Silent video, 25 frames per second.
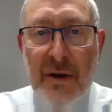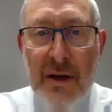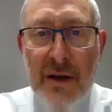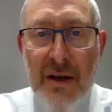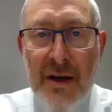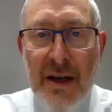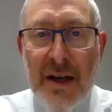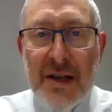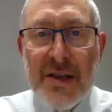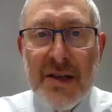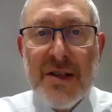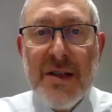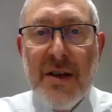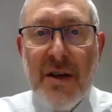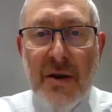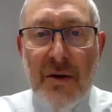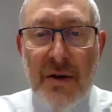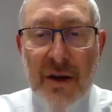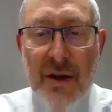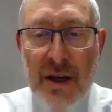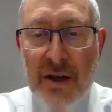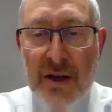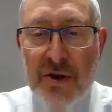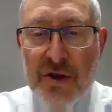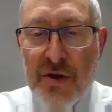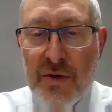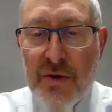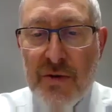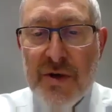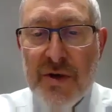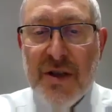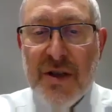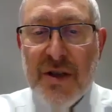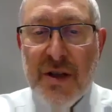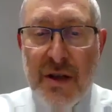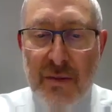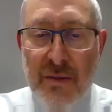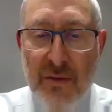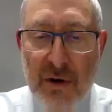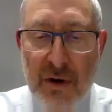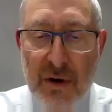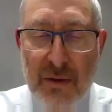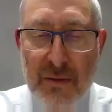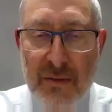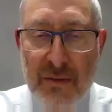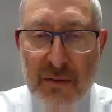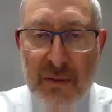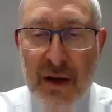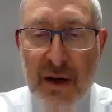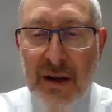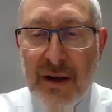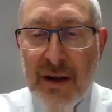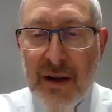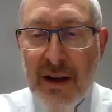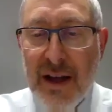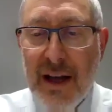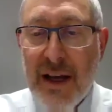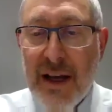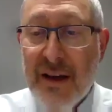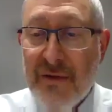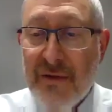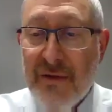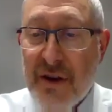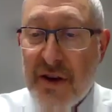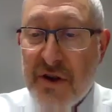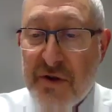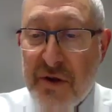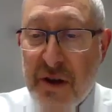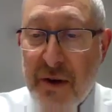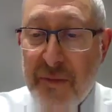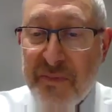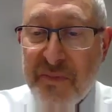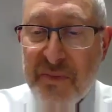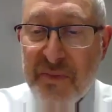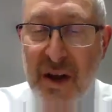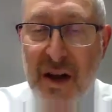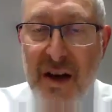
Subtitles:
next year in Jerusalem or in the land of Israel.